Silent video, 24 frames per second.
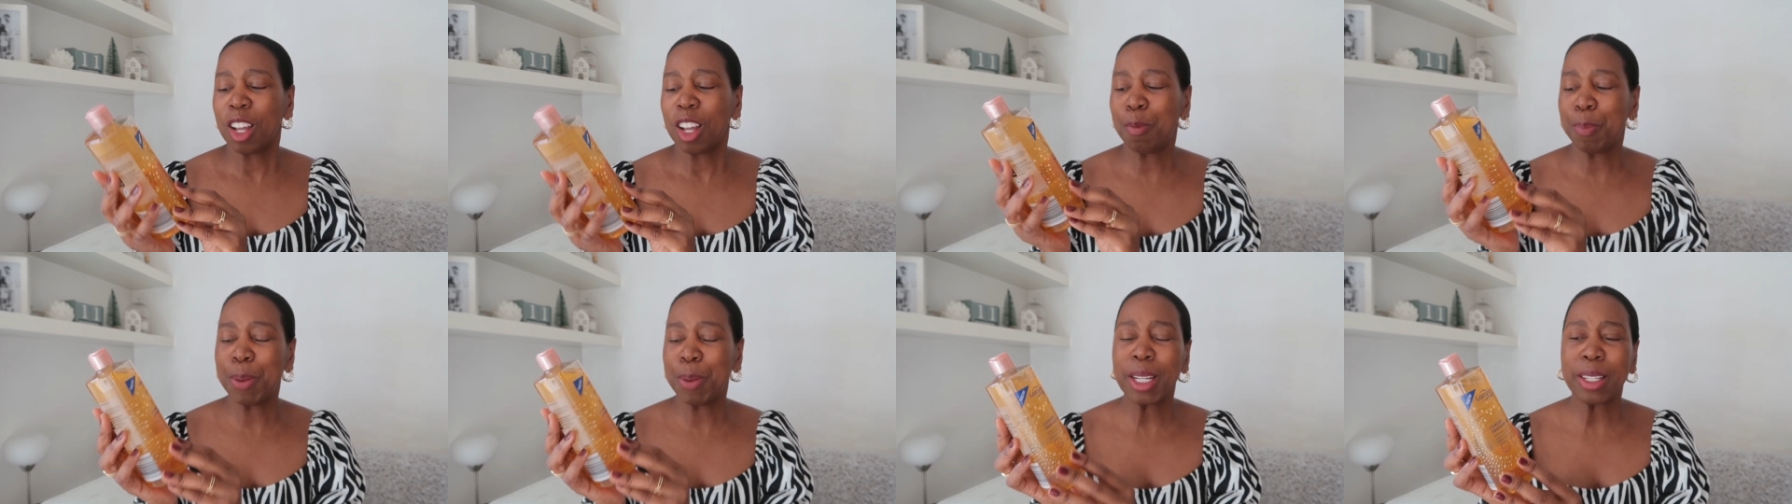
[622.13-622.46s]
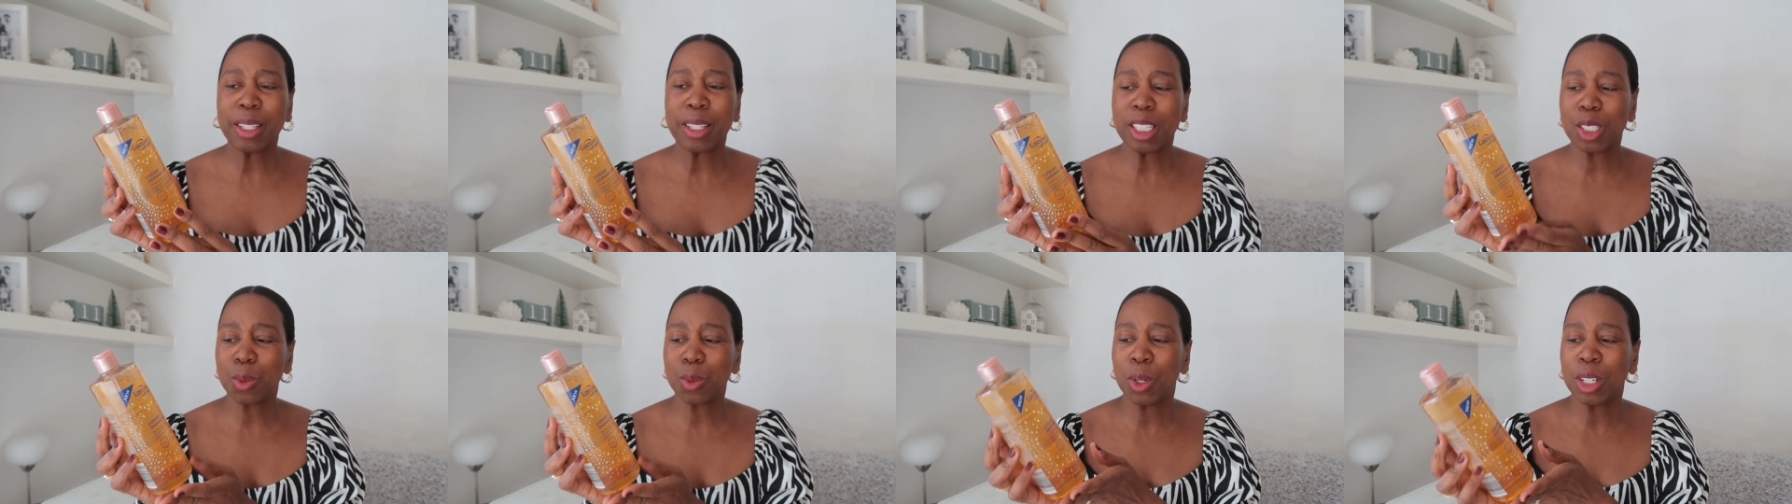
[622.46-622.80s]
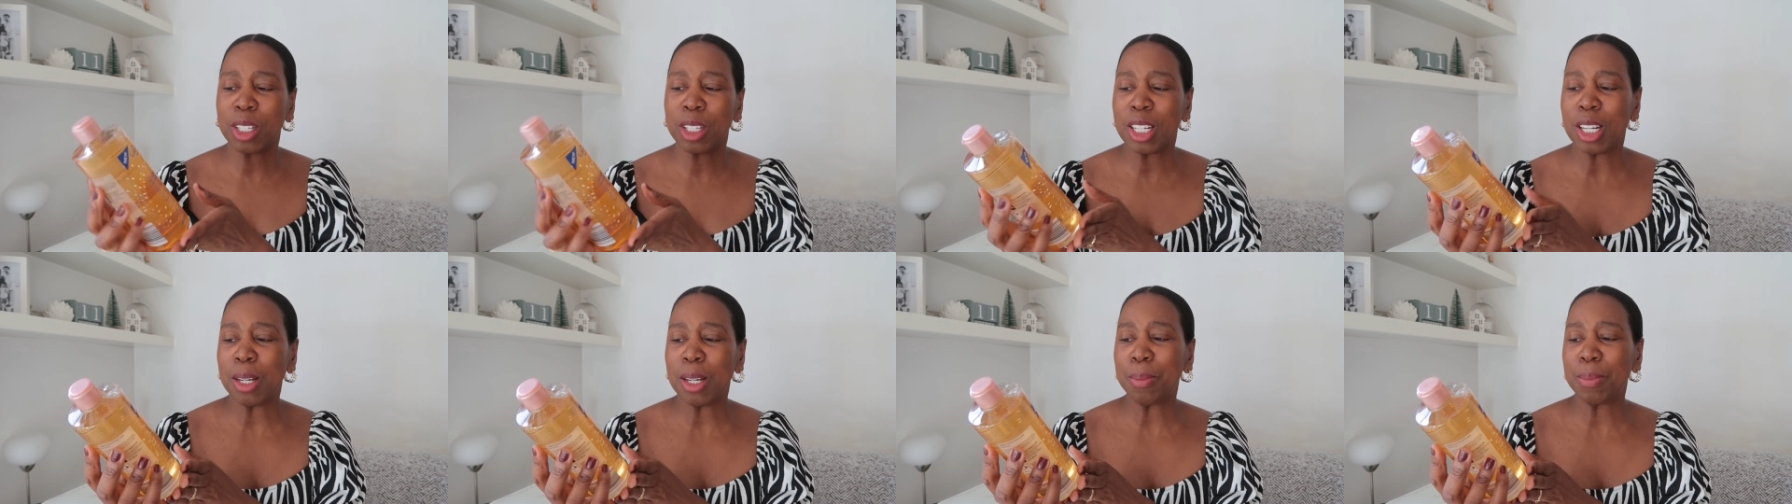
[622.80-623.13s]
i picked this
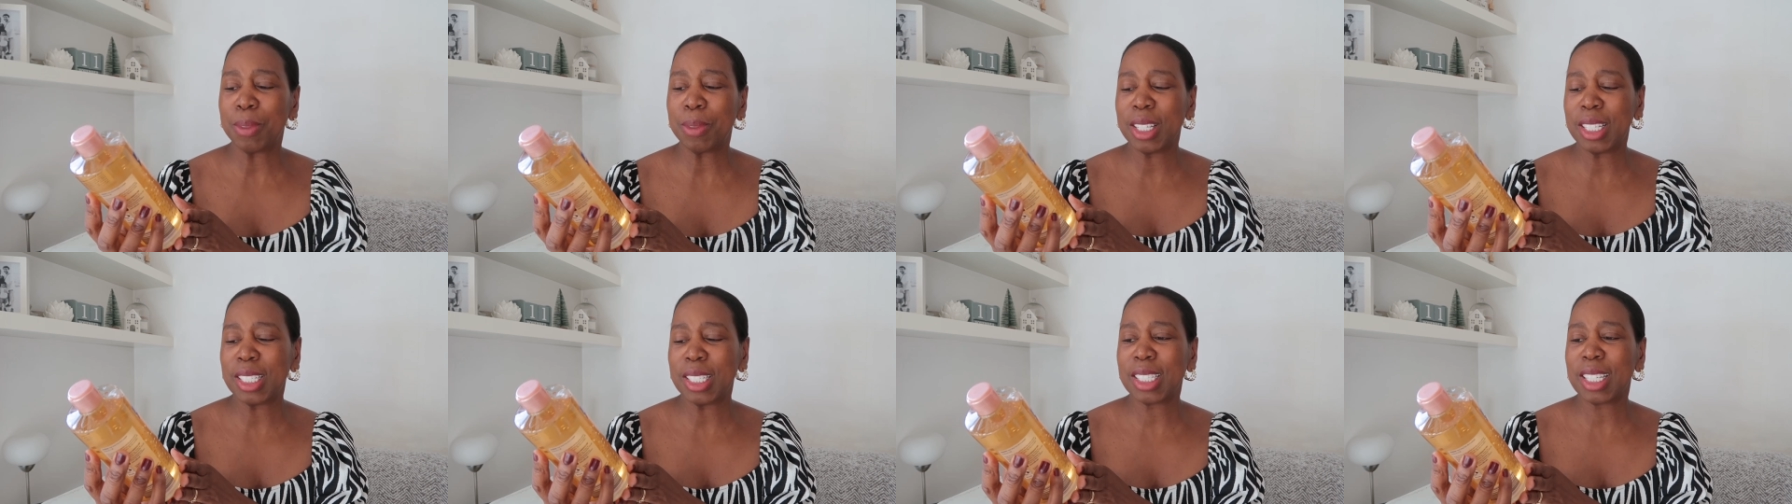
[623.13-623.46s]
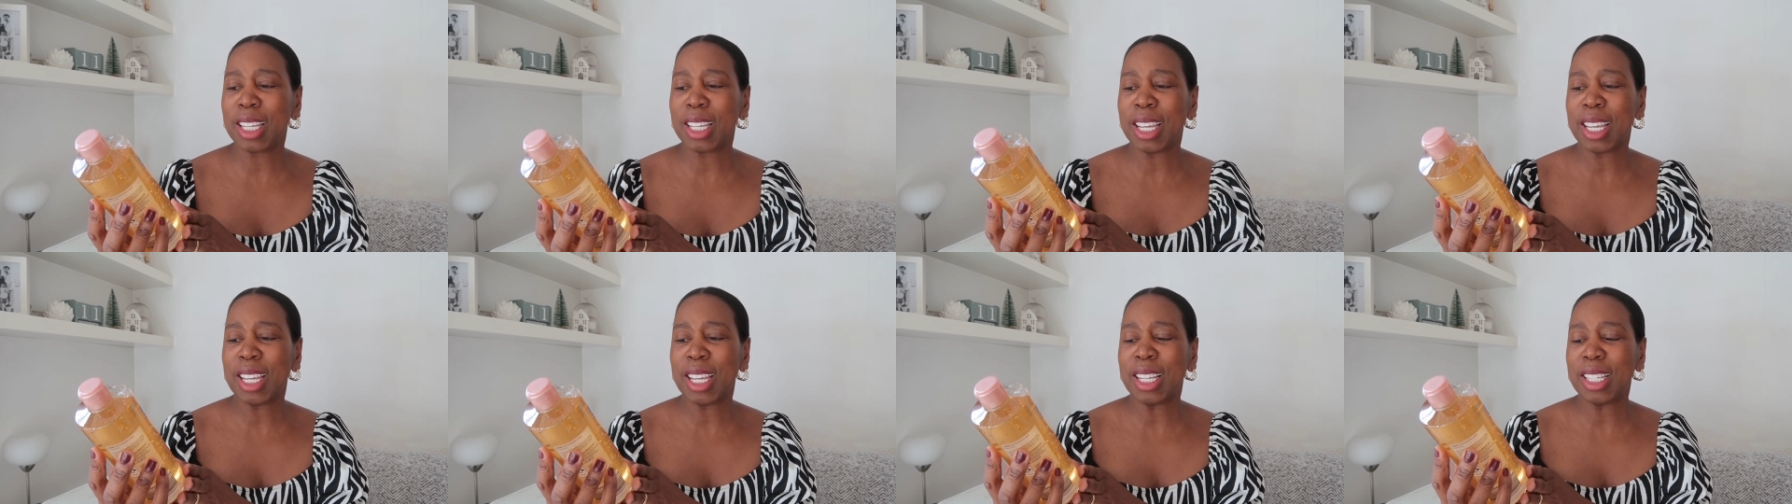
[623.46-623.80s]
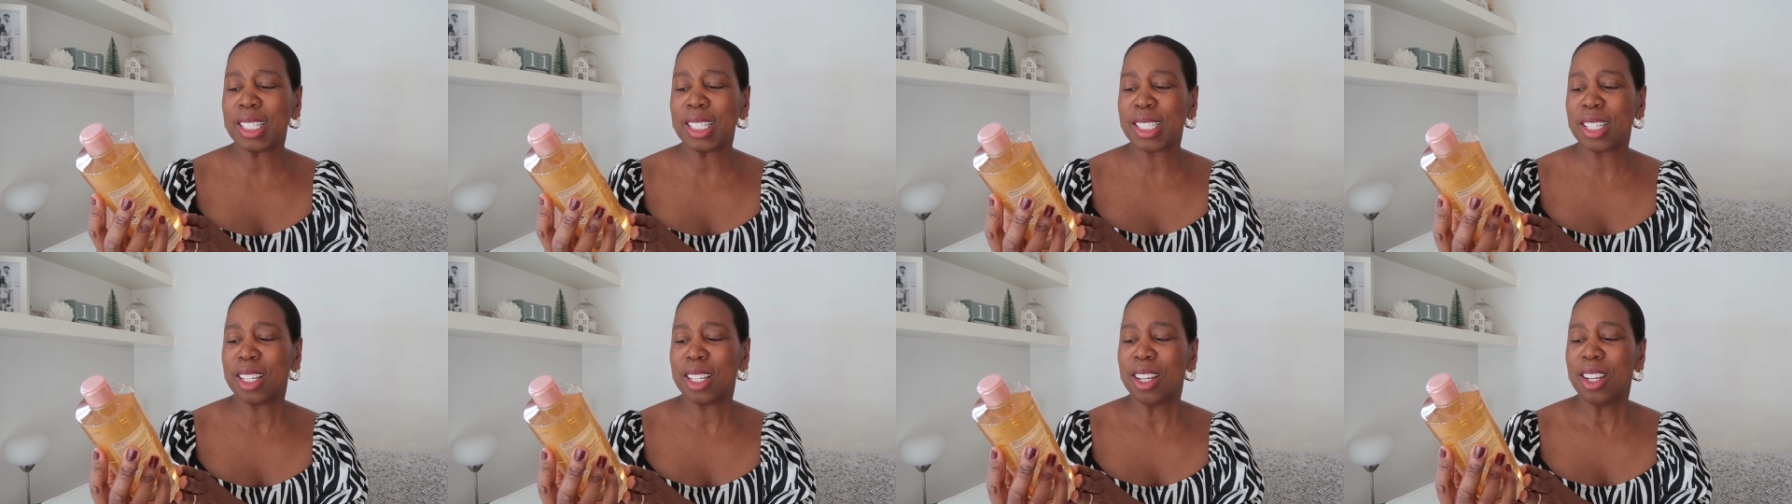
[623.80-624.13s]
one up this
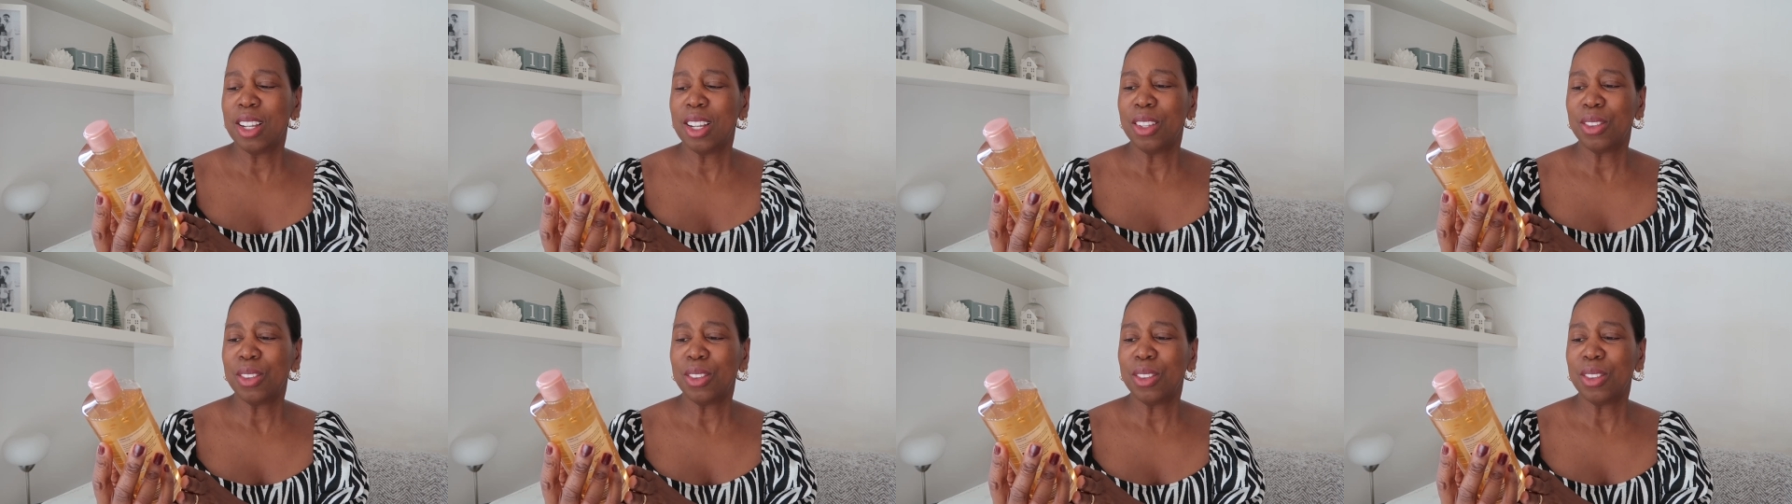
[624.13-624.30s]
is